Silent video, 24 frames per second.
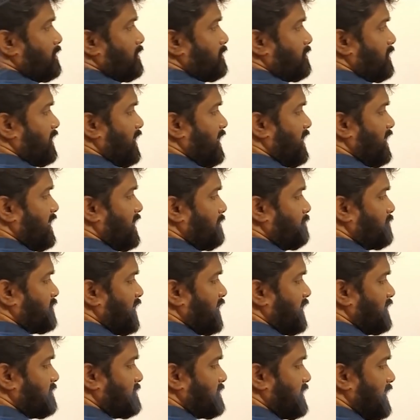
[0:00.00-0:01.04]
3 comes
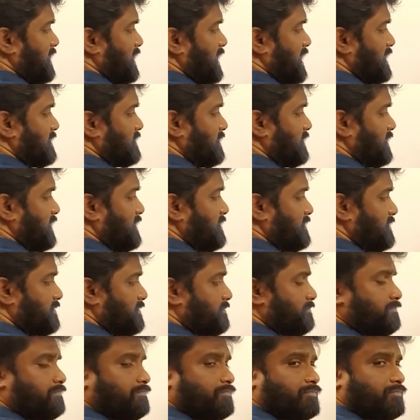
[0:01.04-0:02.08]
as 3 as it is.
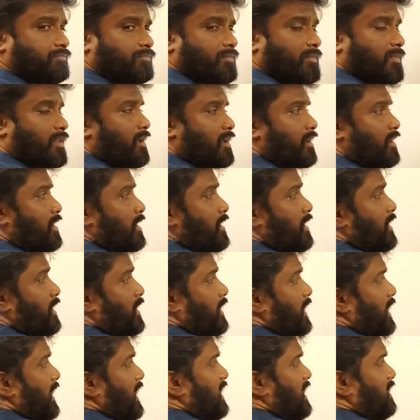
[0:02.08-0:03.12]

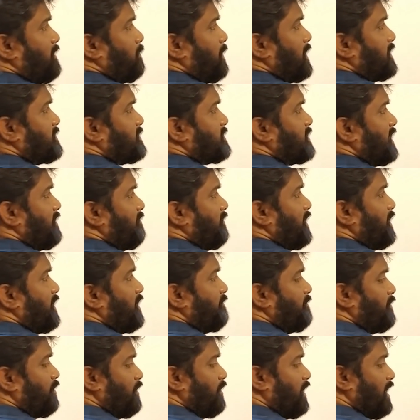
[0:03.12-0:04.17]
8 plus 3 will
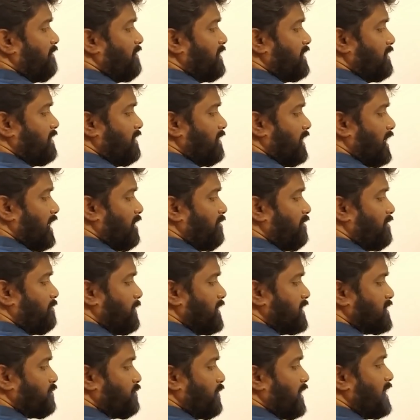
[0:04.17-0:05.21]
give you 11. 11
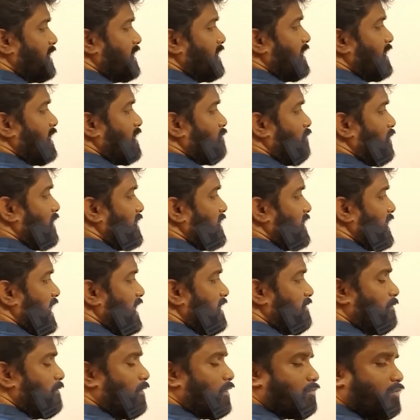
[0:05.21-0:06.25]
means 1 here, 1
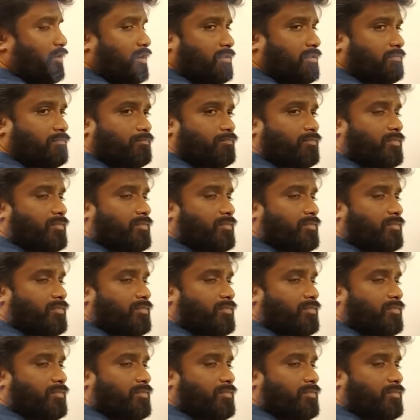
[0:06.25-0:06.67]
carry forward.